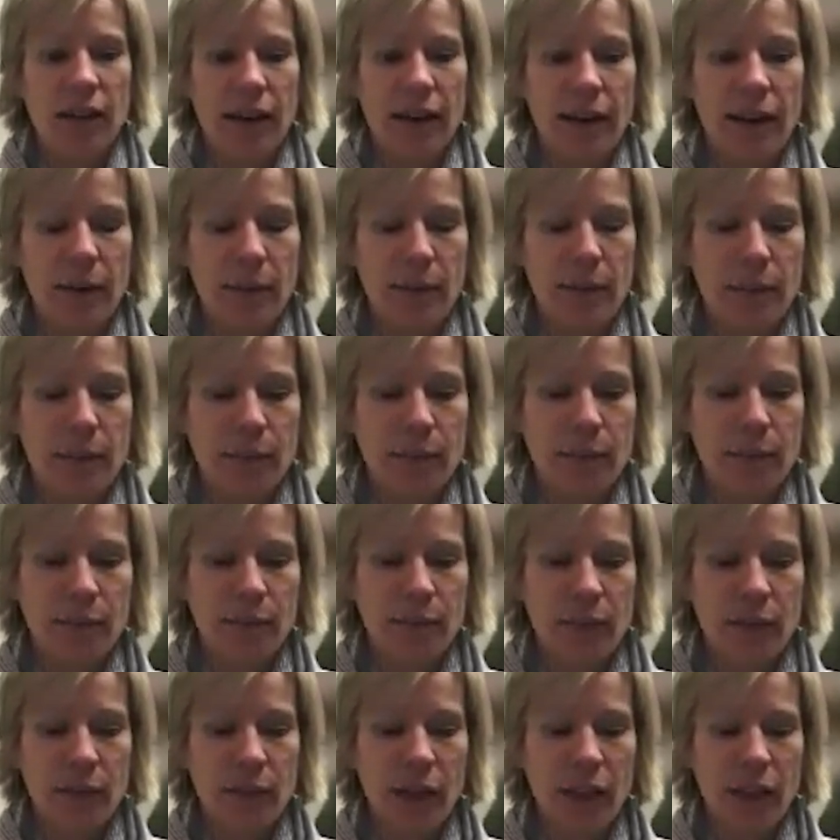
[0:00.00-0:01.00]
um,
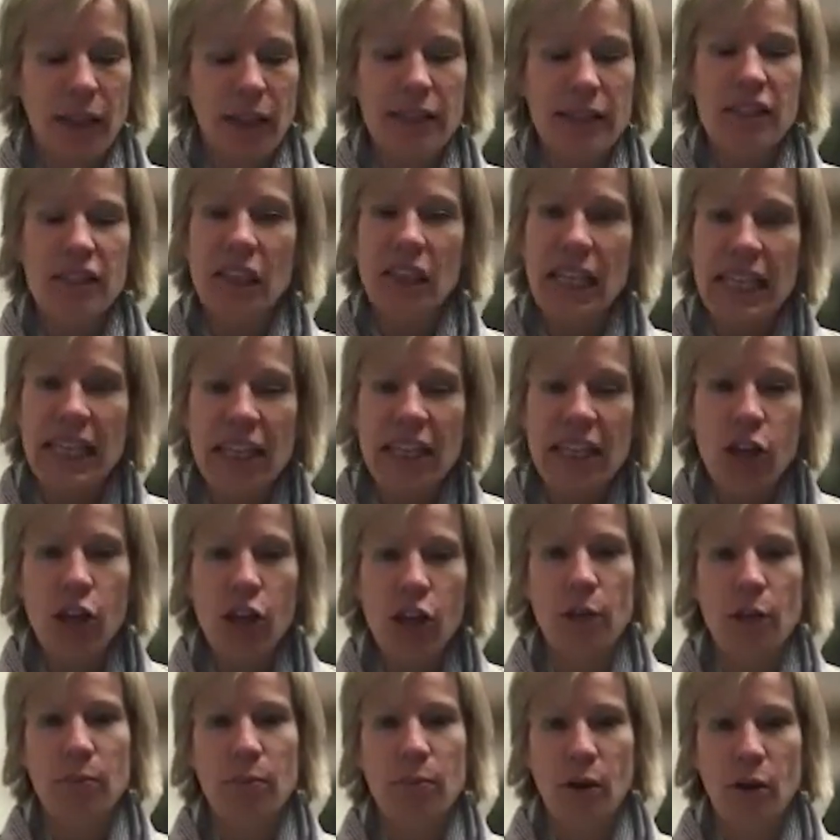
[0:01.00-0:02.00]
this linear
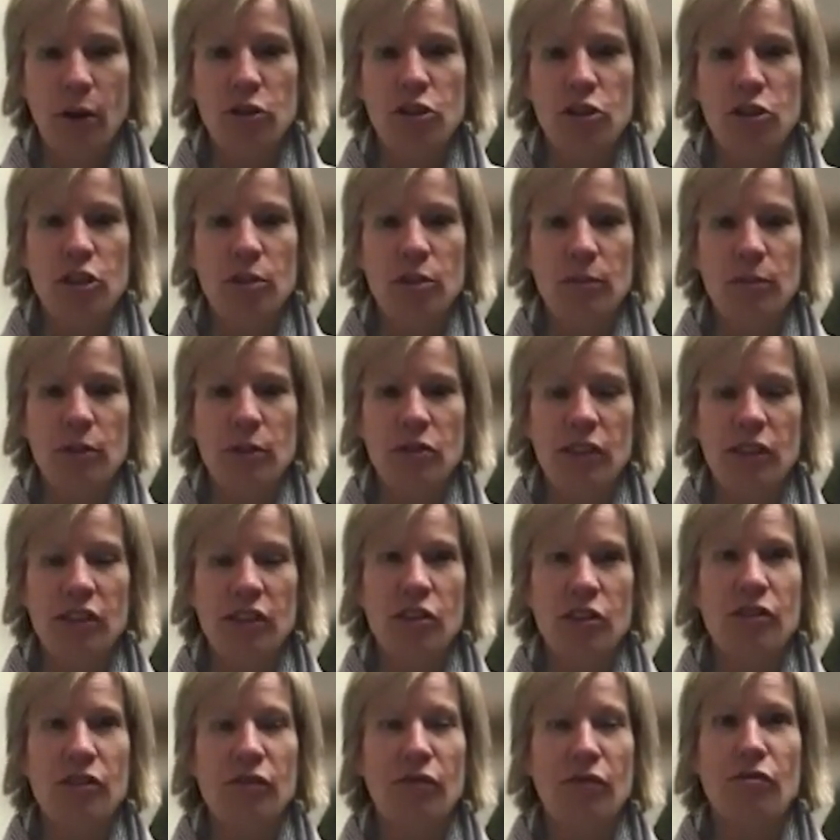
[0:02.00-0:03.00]
approach to music.
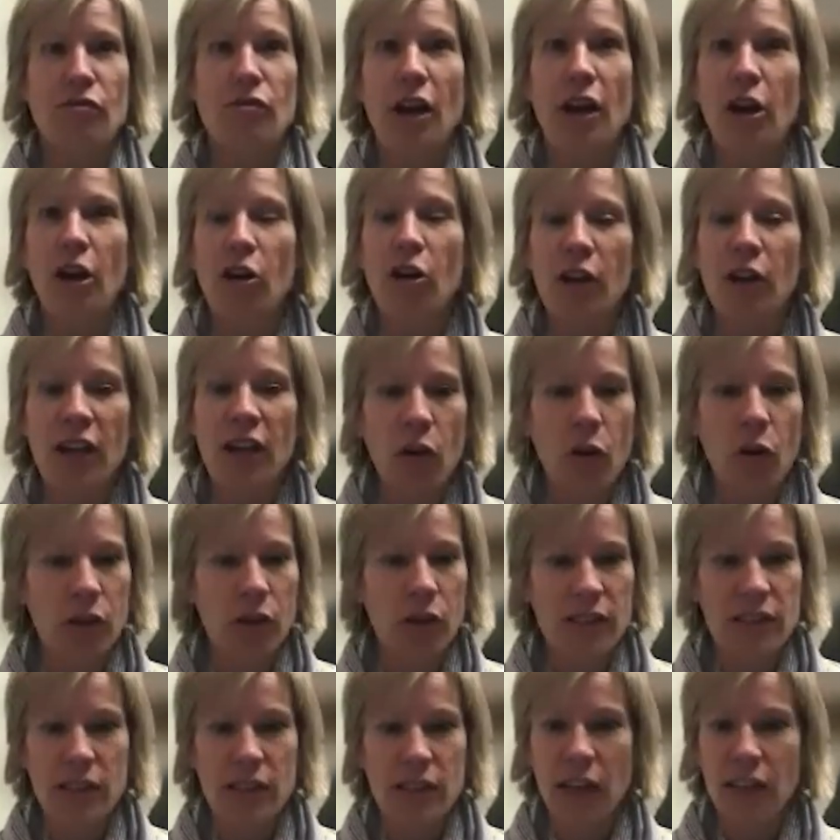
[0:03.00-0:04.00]
So it's very
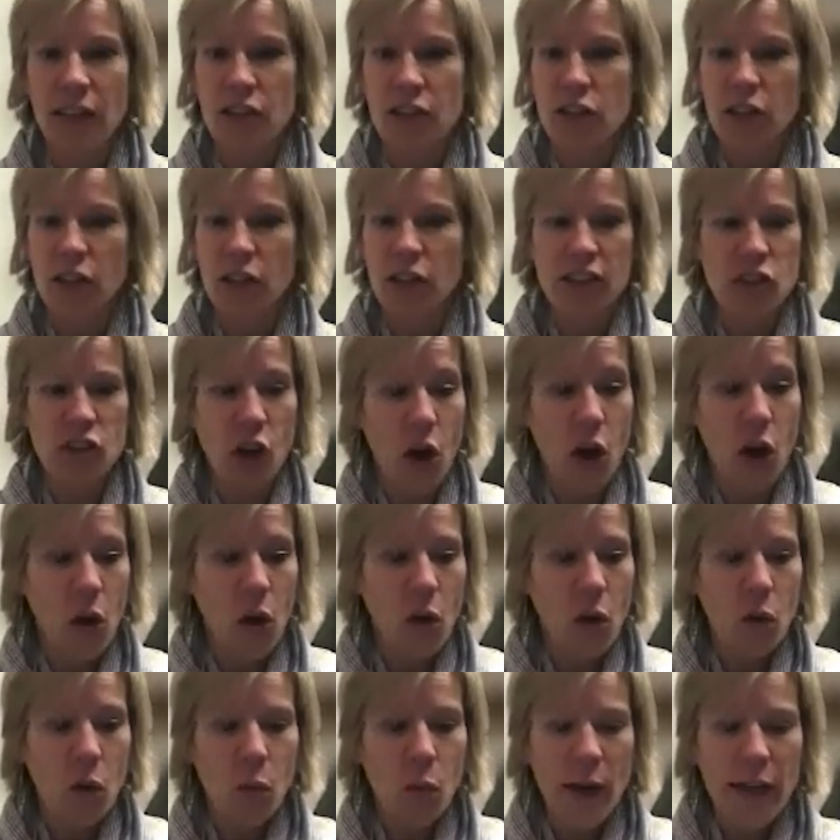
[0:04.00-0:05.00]
horizontal. It's
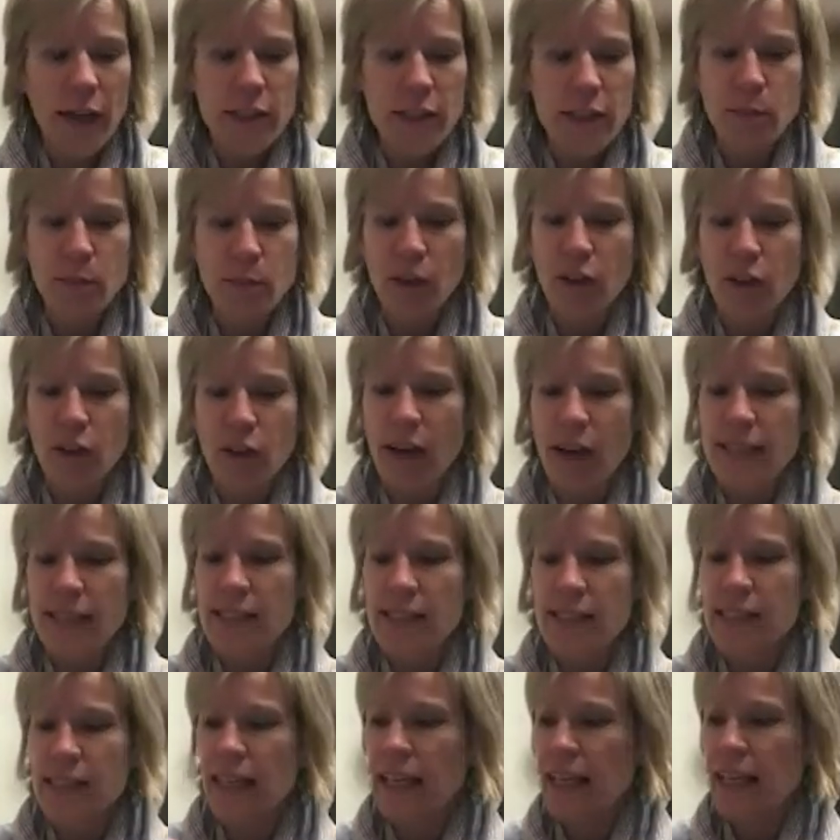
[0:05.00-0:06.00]
always
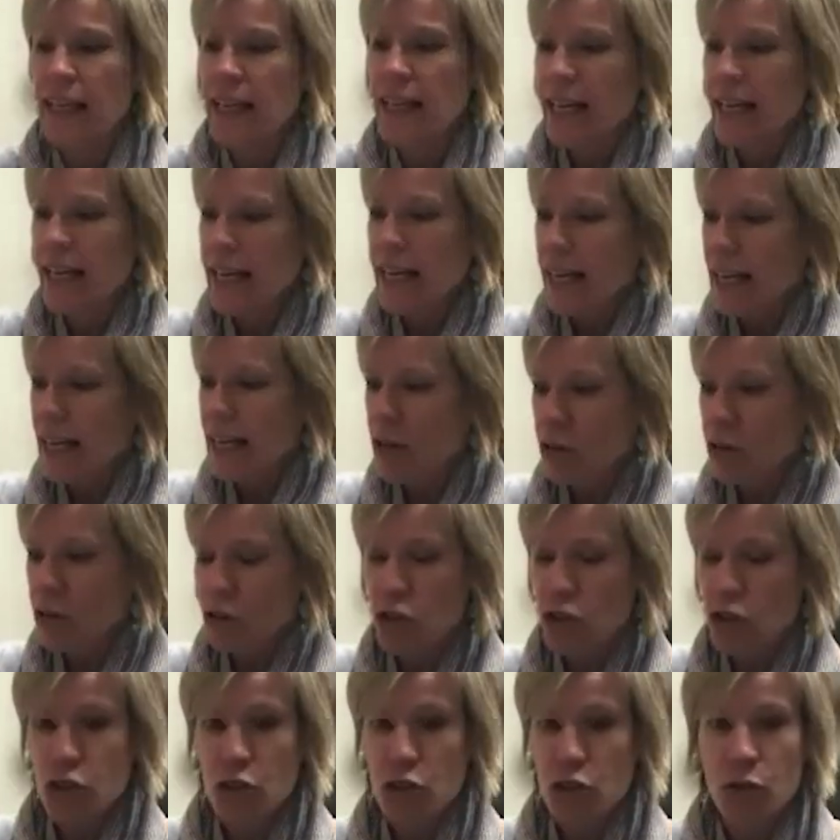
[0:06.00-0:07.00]
progressing
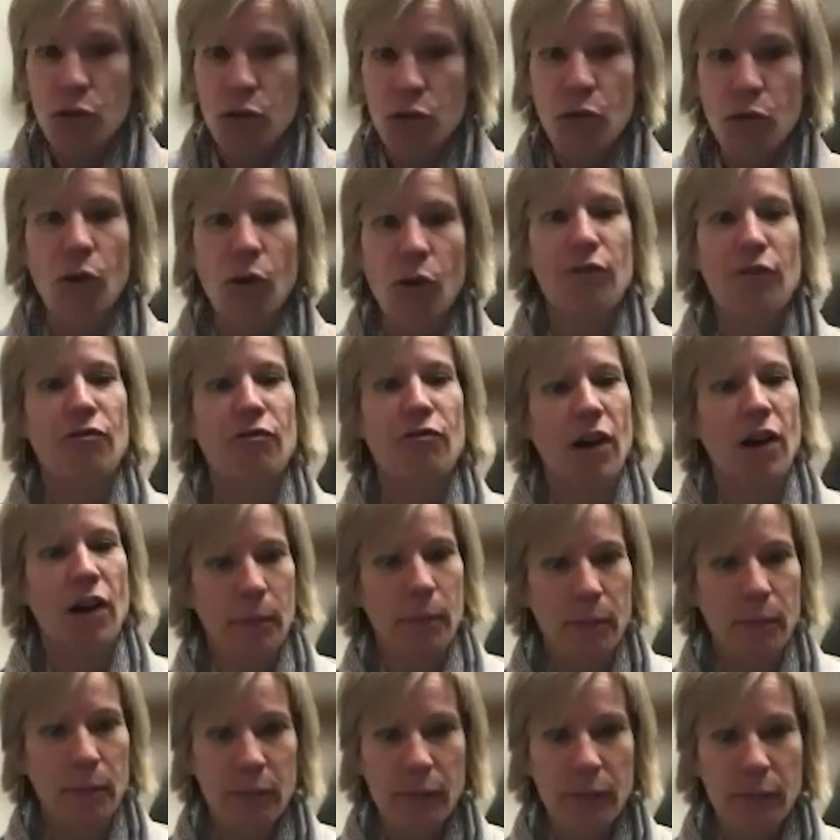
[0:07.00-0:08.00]
either to or
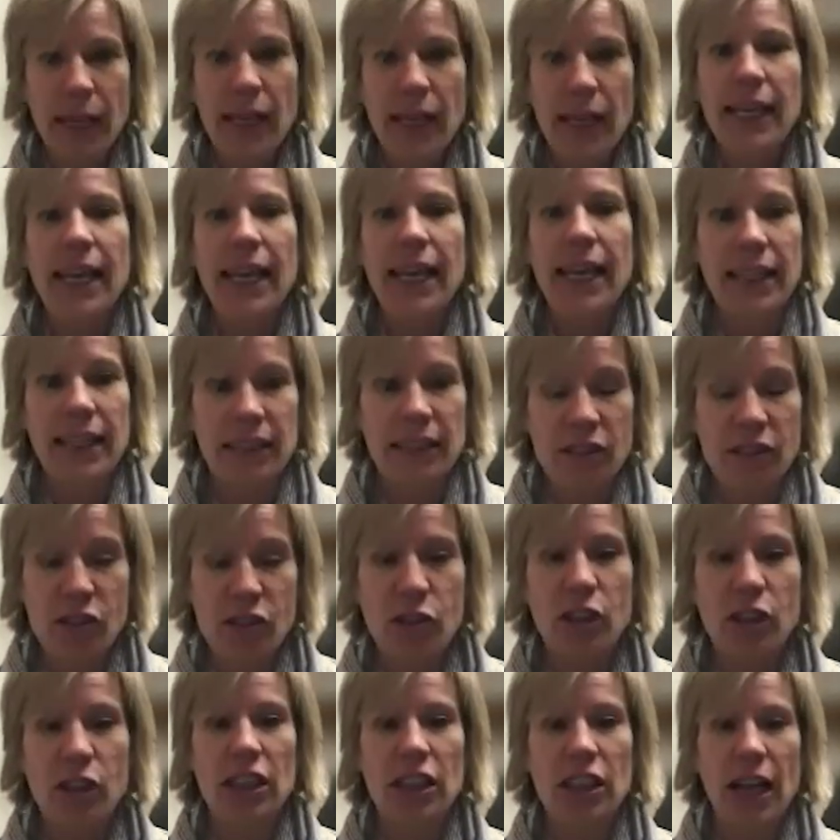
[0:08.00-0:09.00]
from cadence
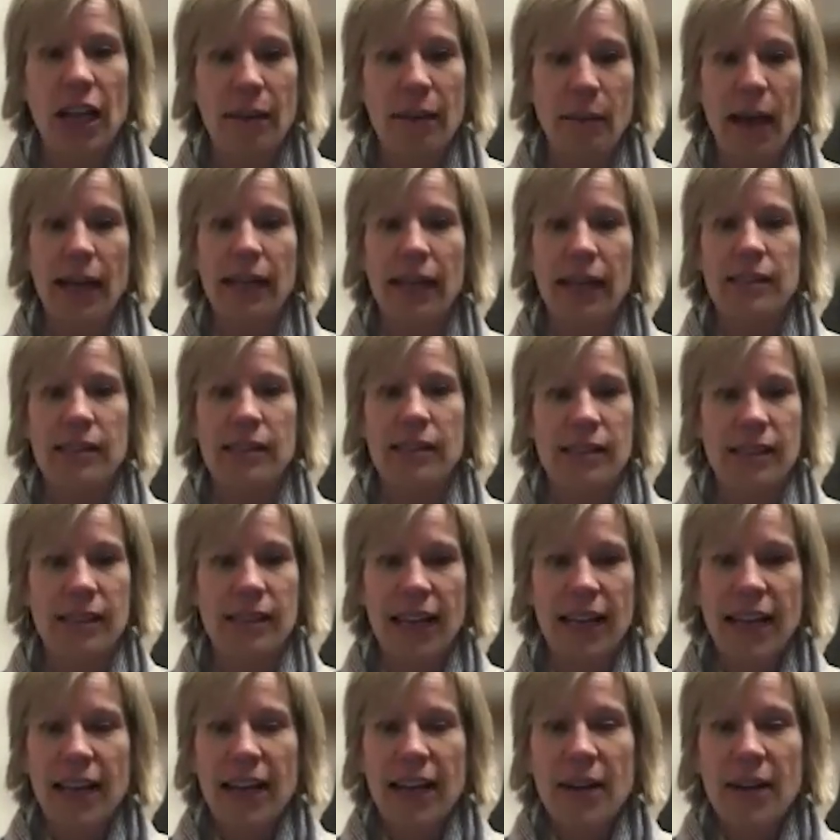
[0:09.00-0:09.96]
or climax.